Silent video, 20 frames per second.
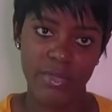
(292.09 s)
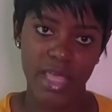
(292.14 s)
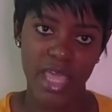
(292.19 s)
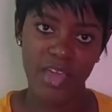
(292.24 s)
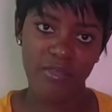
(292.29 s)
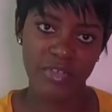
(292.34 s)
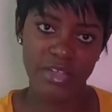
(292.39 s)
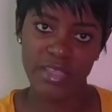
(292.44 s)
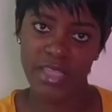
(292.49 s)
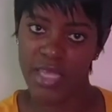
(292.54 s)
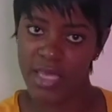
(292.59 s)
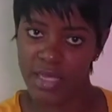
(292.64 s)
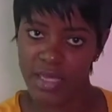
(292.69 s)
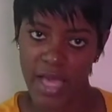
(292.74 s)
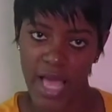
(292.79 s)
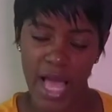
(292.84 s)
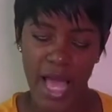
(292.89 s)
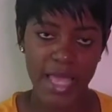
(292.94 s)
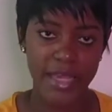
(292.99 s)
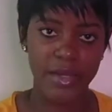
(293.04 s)
Everything
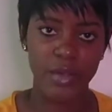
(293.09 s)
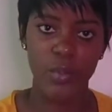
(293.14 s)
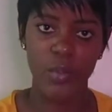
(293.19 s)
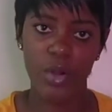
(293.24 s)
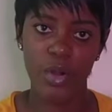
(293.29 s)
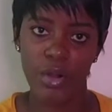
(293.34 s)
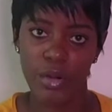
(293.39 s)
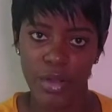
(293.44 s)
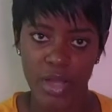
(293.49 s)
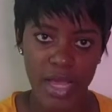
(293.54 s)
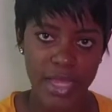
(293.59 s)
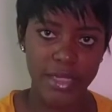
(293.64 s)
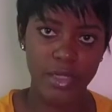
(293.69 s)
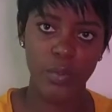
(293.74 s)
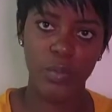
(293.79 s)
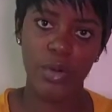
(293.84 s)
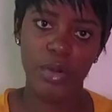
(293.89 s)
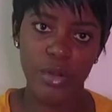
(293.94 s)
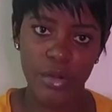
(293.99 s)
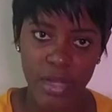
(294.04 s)
I the work.
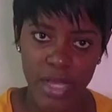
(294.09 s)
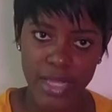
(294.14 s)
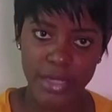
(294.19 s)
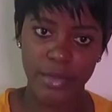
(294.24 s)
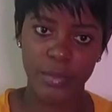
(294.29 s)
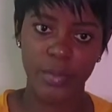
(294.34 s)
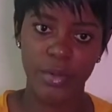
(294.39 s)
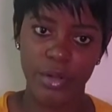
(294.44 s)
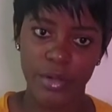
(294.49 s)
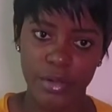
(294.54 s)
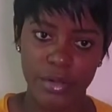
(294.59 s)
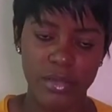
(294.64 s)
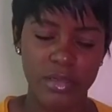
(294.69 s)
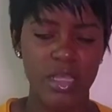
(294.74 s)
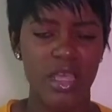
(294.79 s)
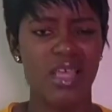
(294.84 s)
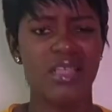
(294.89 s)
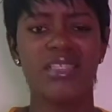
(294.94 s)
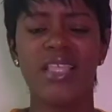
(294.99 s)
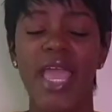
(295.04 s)

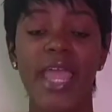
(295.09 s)
So